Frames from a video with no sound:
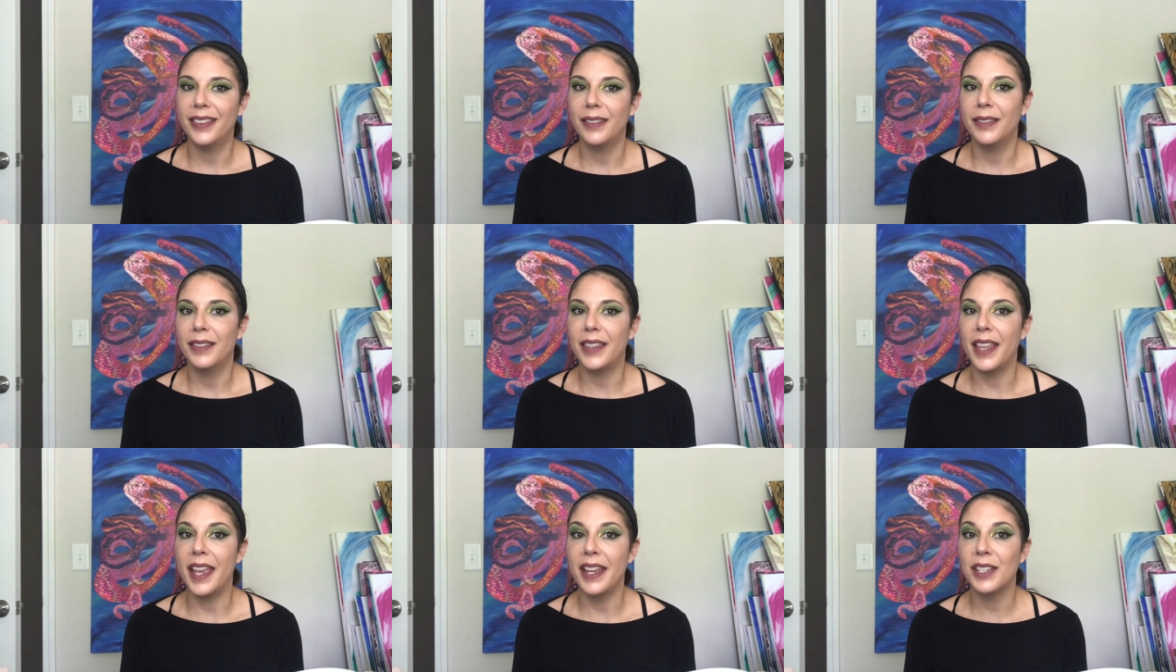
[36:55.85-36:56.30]

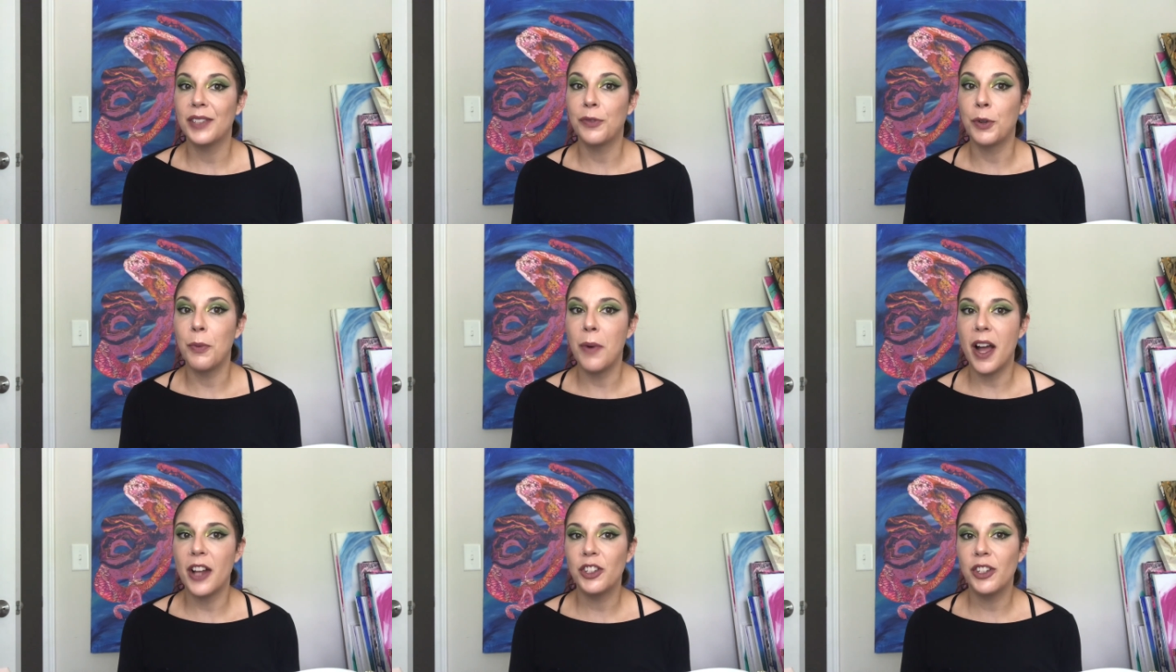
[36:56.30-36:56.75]
Thanks for
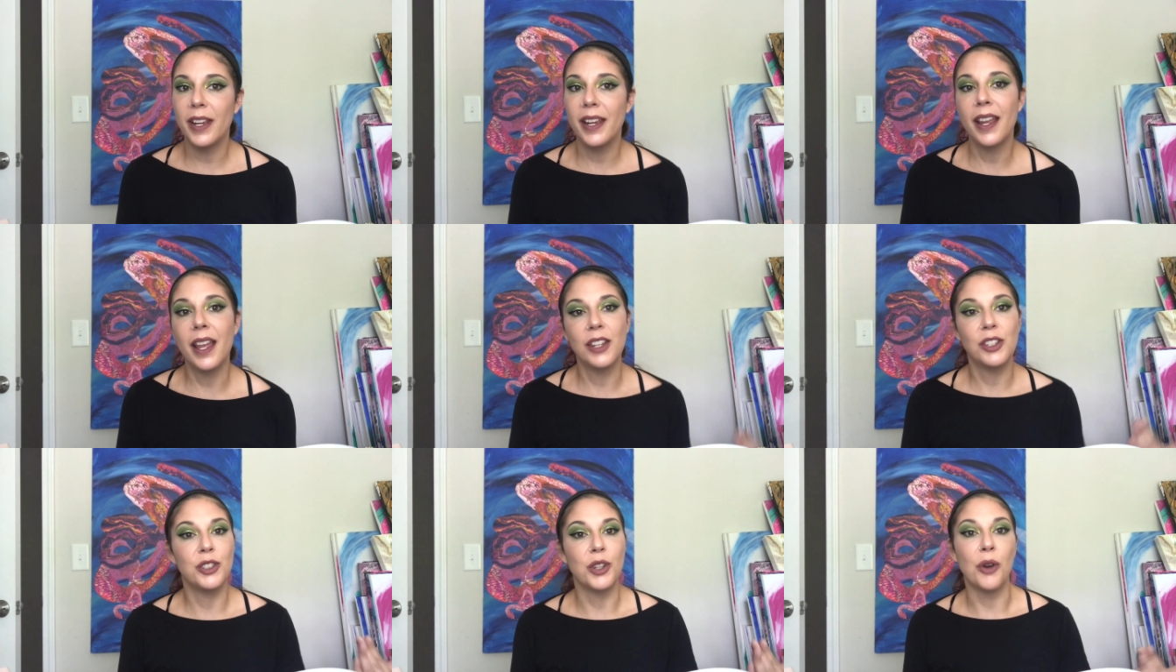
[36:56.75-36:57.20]
watching,
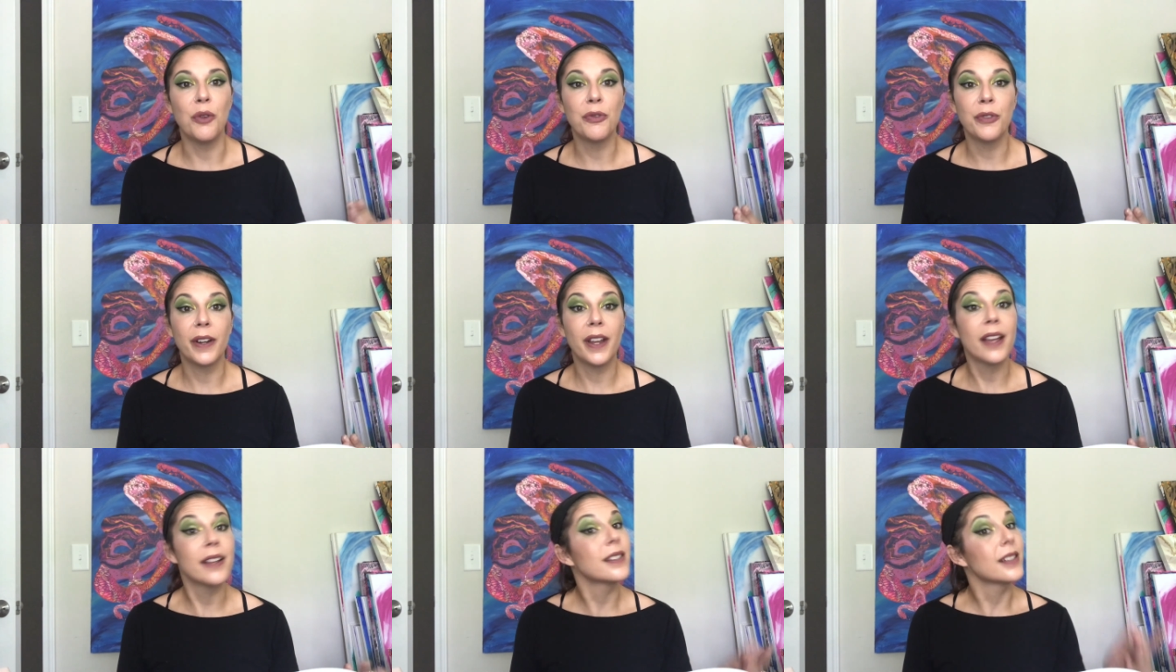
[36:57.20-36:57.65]
and don't
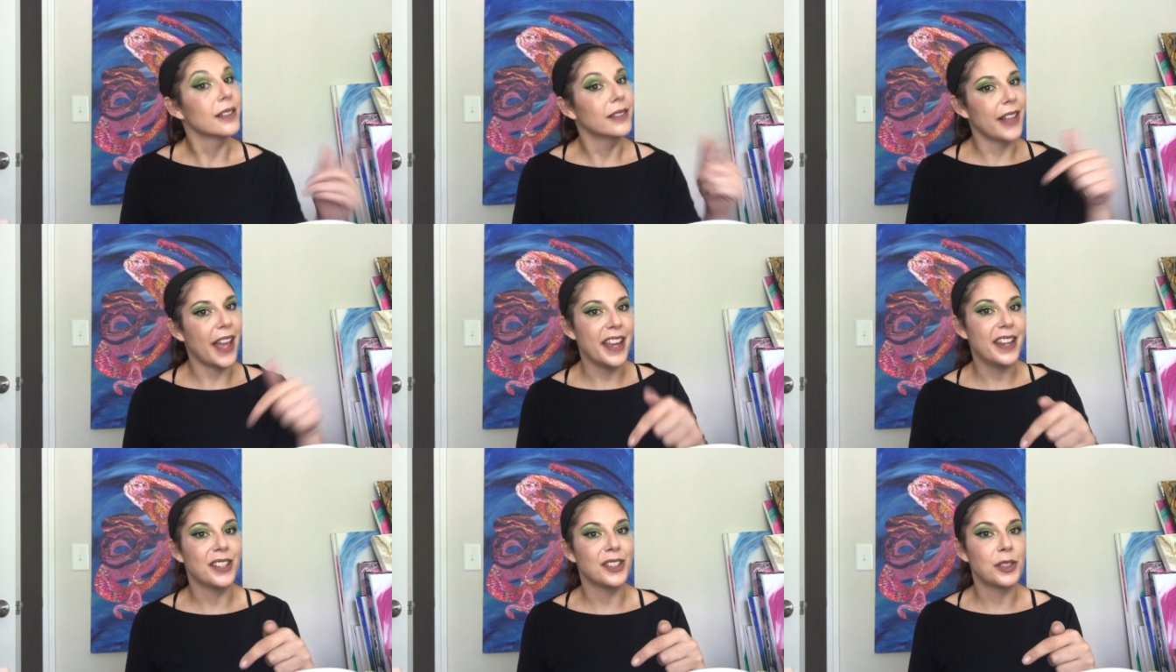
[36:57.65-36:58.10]
forget to
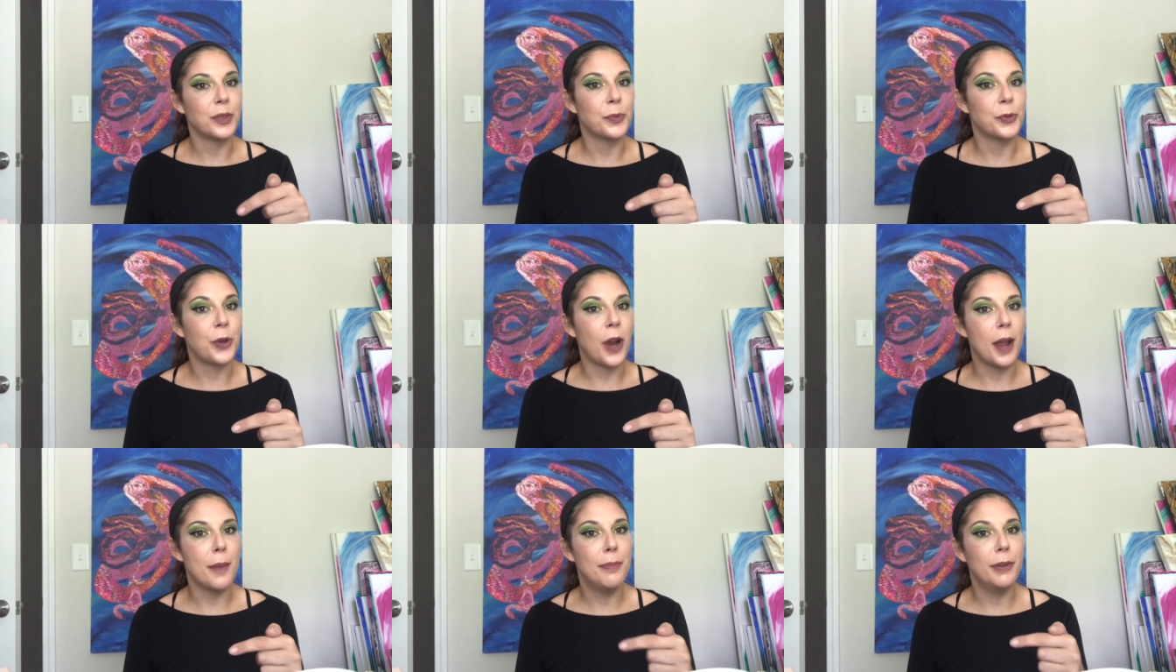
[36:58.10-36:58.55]
like and
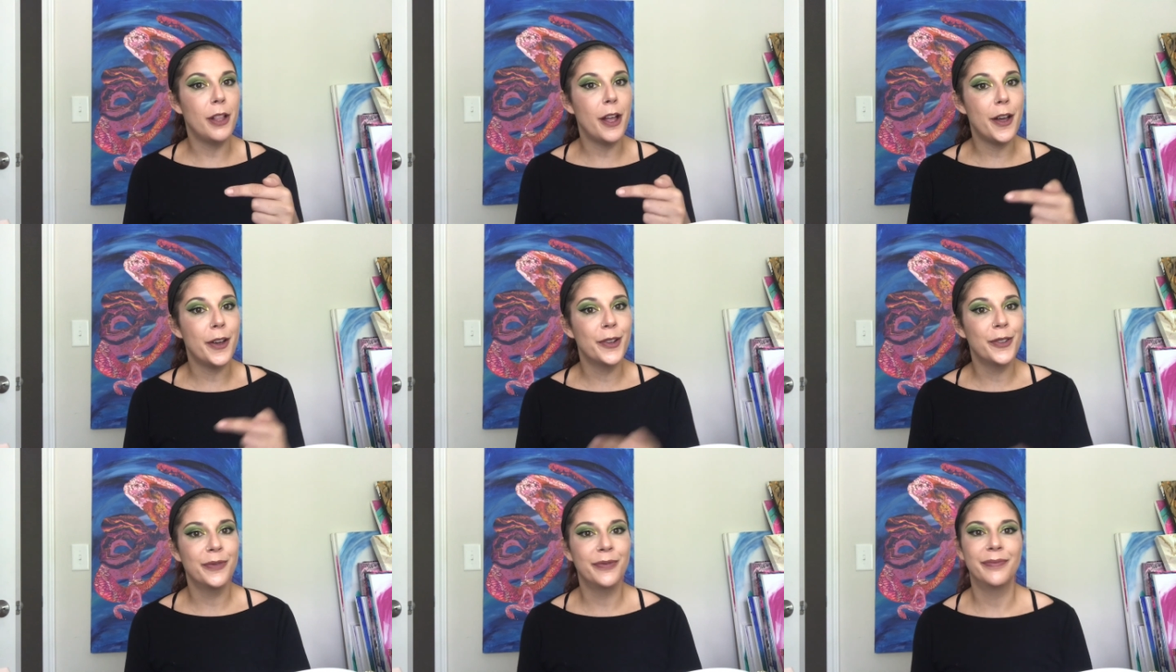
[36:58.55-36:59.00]
subscribe
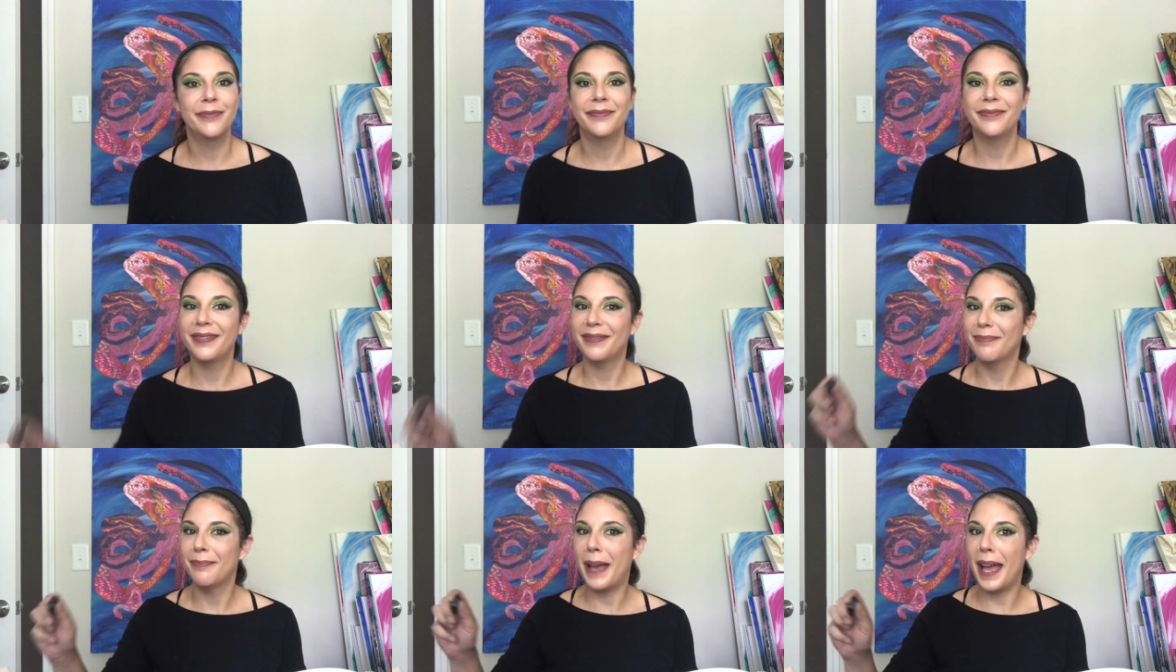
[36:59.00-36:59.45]
below.
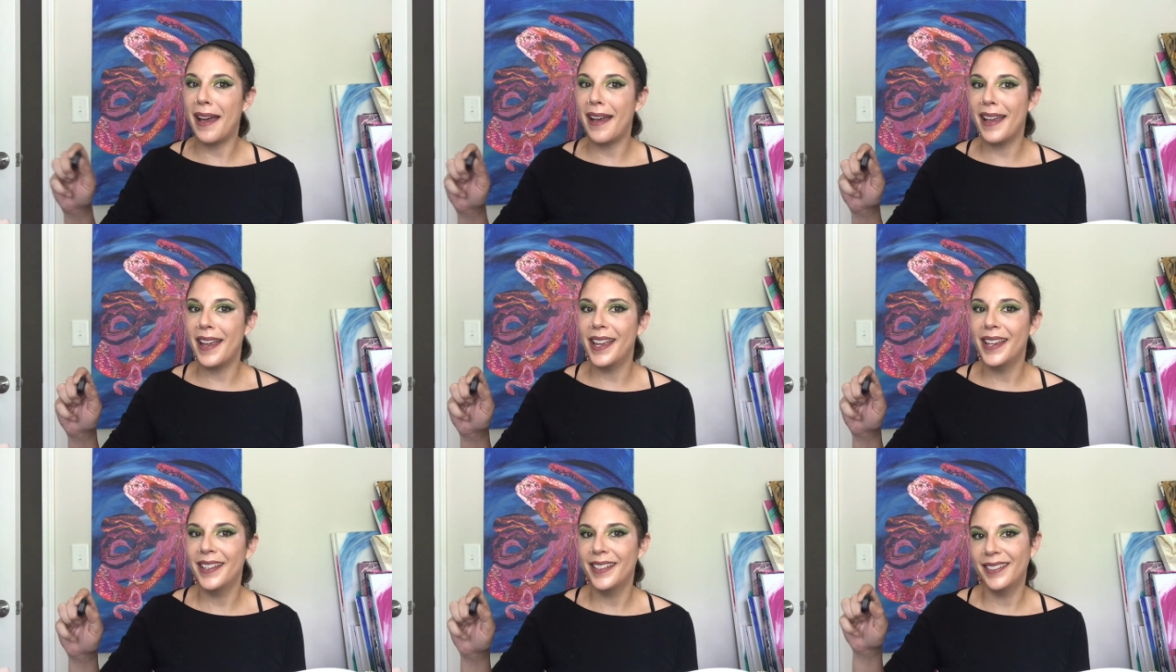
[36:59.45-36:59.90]
Bye!